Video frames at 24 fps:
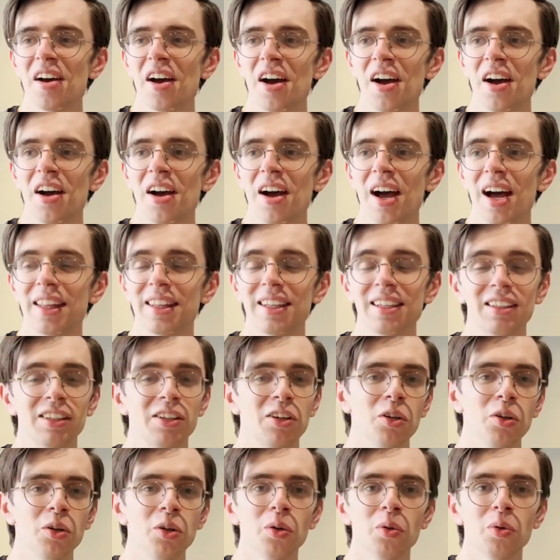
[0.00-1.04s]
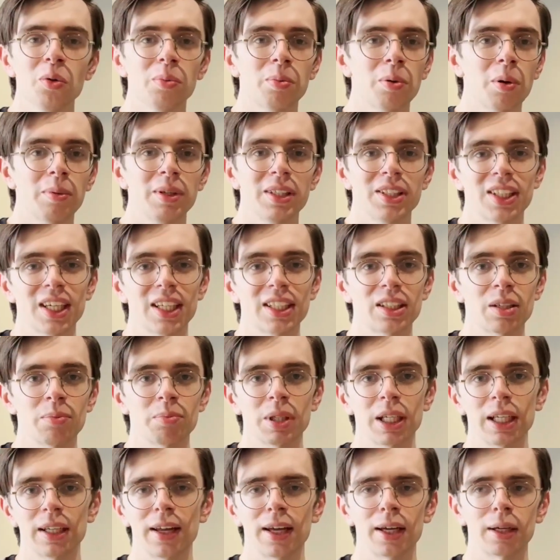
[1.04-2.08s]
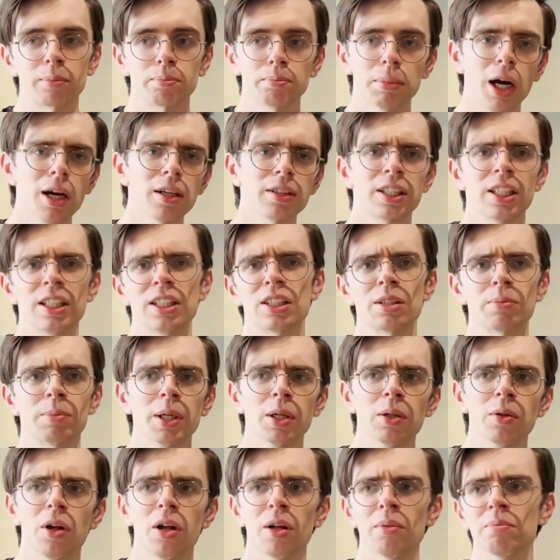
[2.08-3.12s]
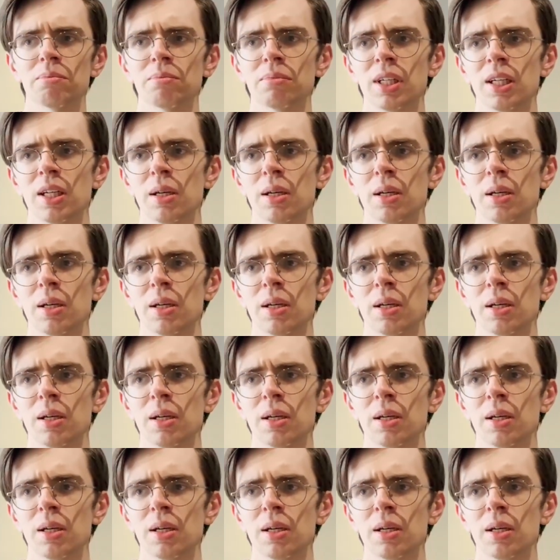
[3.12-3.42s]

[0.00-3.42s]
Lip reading: And then Google would probably say something like passkeys are built on